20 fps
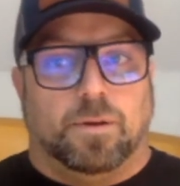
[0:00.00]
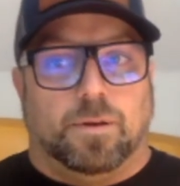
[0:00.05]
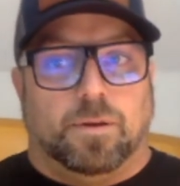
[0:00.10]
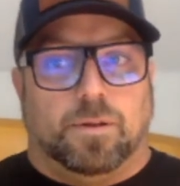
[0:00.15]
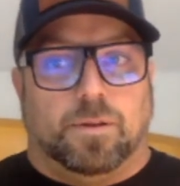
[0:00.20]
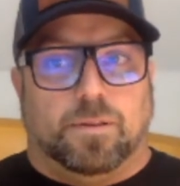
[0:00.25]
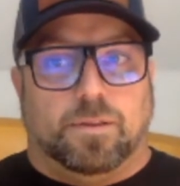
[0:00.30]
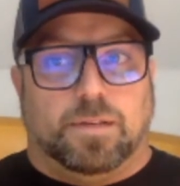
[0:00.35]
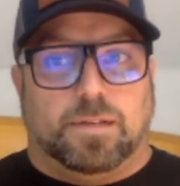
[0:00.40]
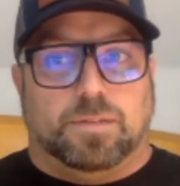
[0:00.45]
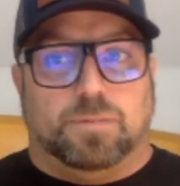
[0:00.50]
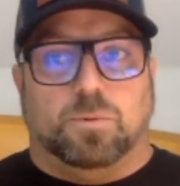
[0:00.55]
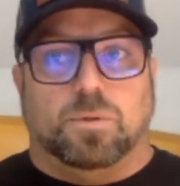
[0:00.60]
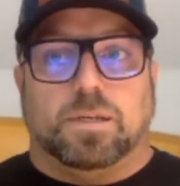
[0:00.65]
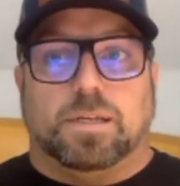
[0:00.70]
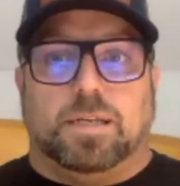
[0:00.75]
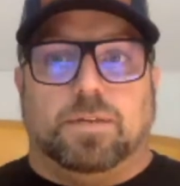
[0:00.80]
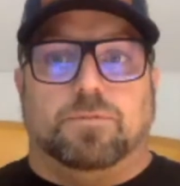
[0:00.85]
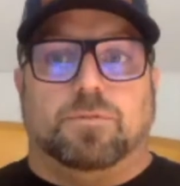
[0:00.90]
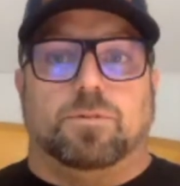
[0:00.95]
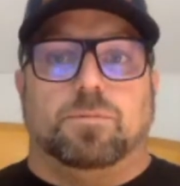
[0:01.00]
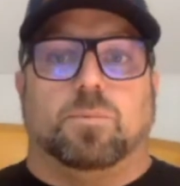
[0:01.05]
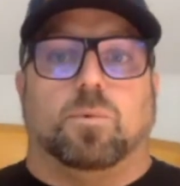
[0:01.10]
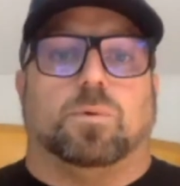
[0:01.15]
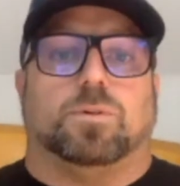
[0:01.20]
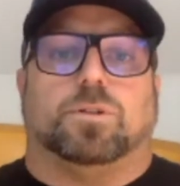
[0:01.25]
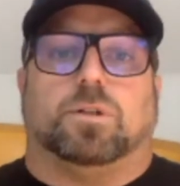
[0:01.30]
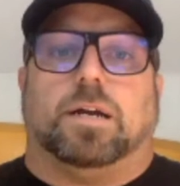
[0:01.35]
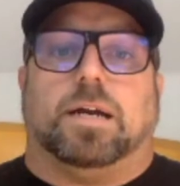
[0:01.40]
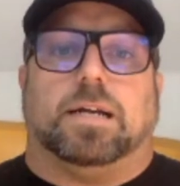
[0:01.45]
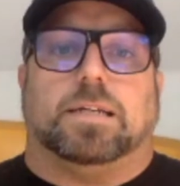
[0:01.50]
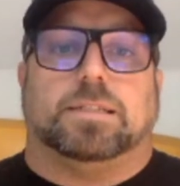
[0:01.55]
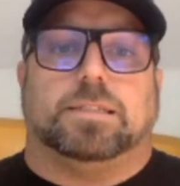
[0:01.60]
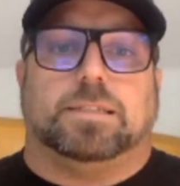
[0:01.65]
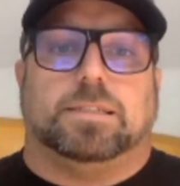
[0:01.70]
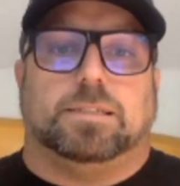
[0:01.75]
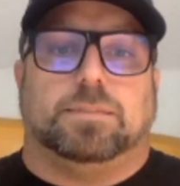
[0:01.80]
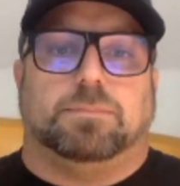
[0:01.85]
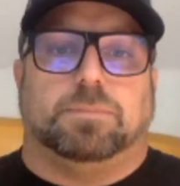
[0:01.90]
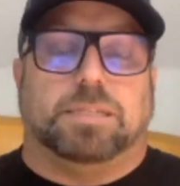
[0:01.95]
This will give you more
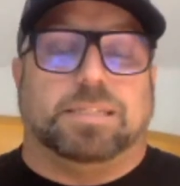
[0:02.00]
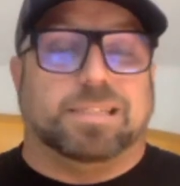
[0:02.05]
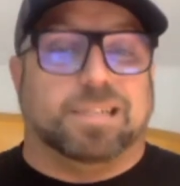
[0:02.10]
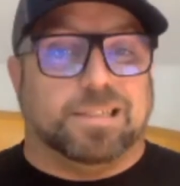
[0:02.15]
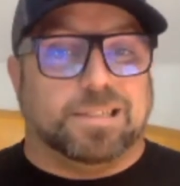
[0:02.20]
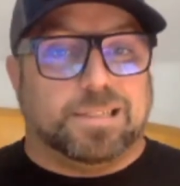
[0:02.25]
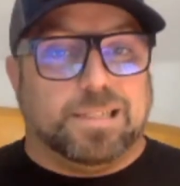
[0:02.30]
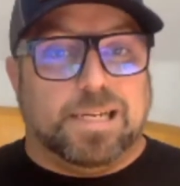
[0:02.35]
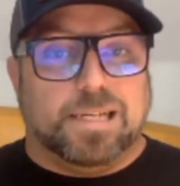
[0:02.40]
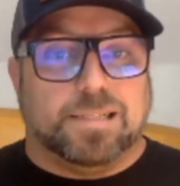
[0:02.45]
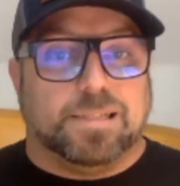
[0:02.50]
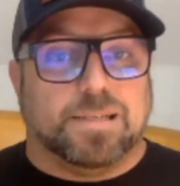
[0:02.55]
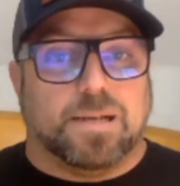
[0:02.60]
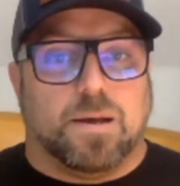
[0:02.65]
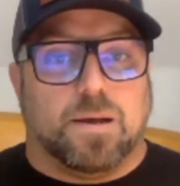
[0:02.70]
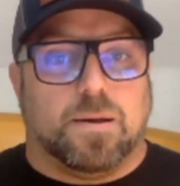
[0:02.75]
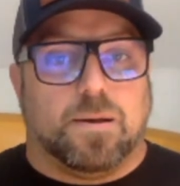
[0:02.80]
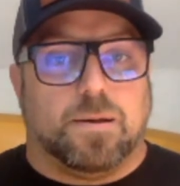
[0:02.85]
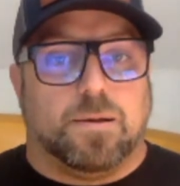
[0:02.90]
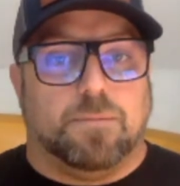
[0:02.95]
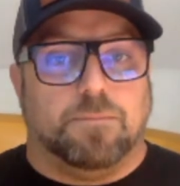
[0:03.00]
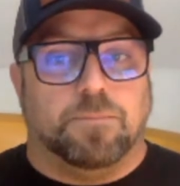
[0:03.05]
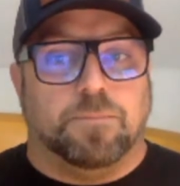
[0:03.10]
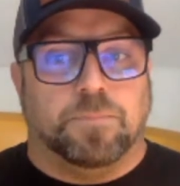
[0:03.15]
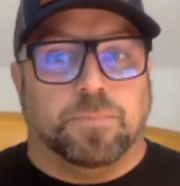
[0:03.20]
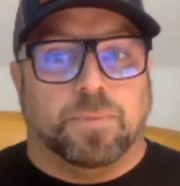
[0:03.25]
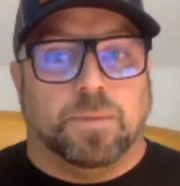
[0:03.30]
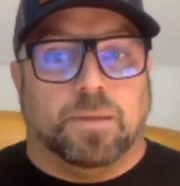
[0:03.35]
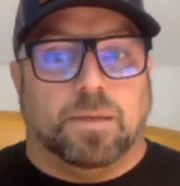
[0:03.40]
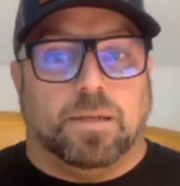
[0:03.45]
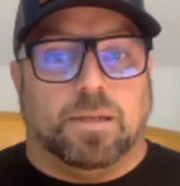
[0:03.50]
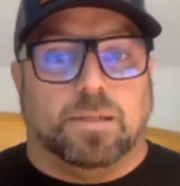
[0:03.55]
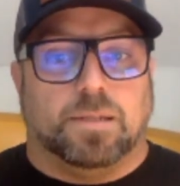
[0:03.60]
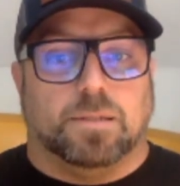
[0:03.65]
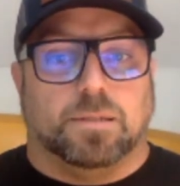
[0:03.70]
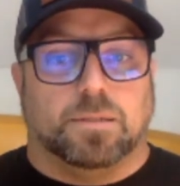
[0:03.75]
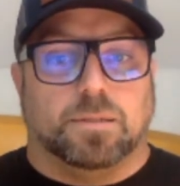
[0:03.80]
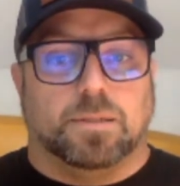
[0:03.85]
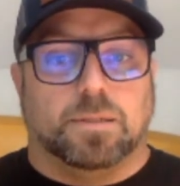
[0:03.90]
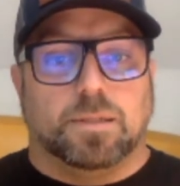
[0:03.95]
traction. It does take the time, and it's
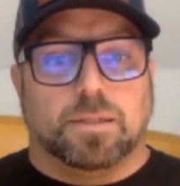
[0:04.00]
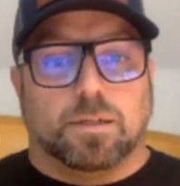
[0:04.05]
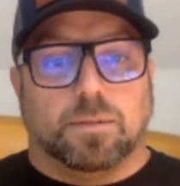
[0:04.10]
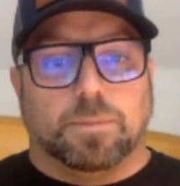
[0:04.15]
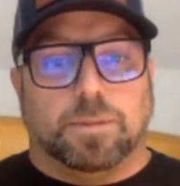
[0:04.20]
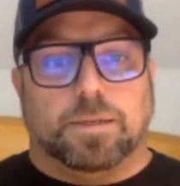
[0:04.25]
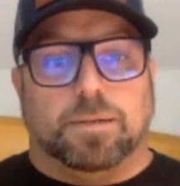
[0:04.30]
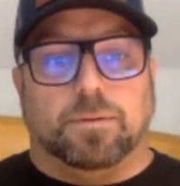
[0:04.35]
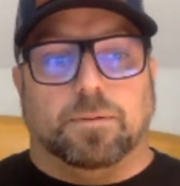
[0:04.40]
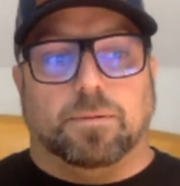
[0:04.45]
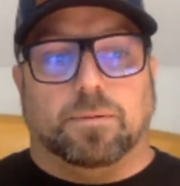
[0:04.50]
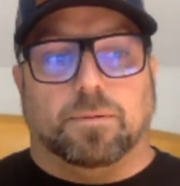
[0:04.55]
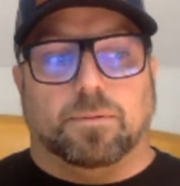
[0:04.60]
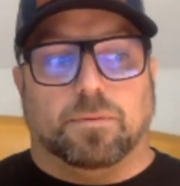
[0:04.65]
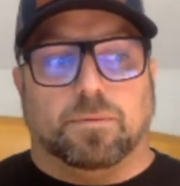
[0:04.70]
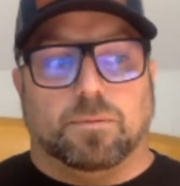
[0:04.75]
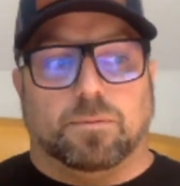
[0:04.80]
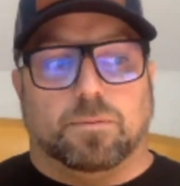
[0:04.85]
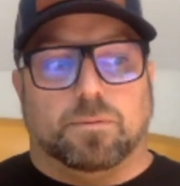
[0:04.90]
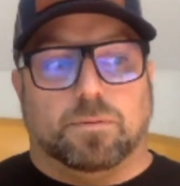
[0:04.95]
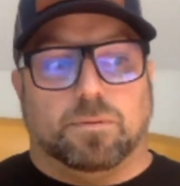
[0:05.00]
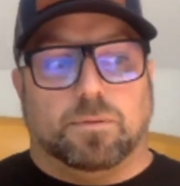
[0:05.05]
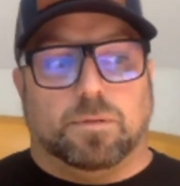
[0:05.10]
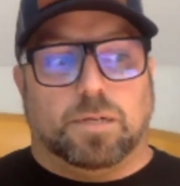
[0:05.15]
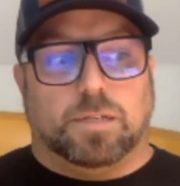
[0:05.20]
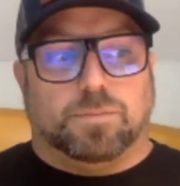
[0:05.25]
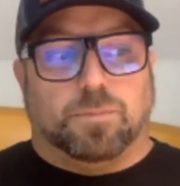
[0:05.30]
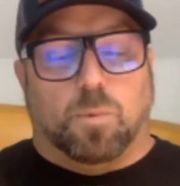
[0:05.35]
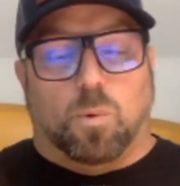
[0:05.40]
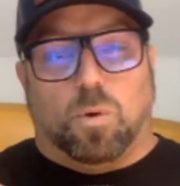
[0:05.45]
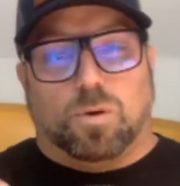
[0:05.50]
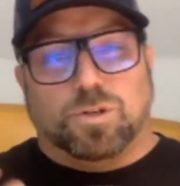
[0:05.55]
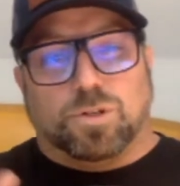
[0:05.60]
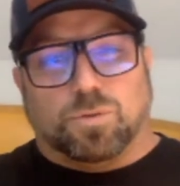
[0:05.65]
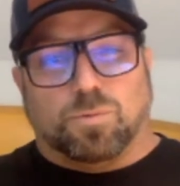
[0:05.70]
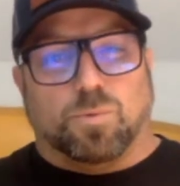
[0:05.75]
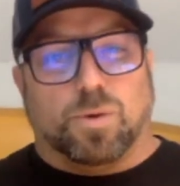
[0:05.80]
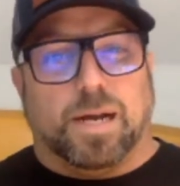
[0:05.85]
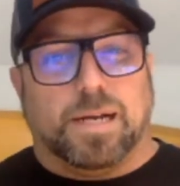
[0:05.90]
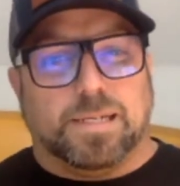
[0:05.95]
a little bit, it's more
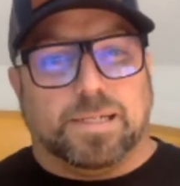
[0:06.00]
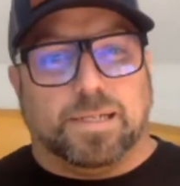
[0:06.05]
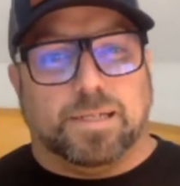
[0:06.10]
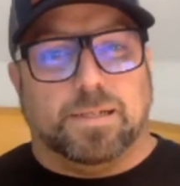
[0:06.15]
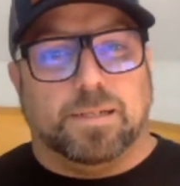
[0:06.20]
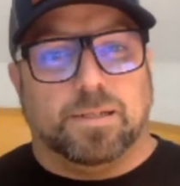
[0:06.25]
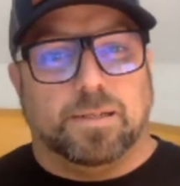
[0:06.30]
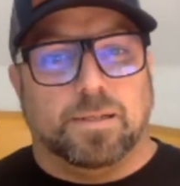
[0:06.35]
directed,